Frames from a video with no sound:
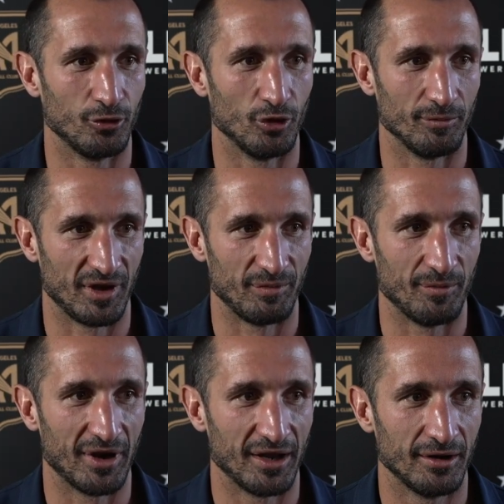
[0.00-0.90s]
doing maybe
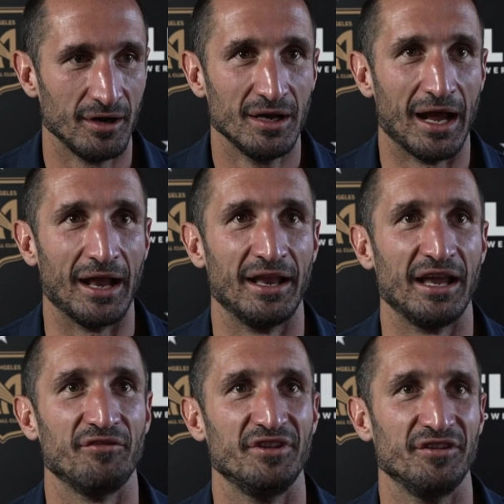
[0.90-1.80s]
better, and they have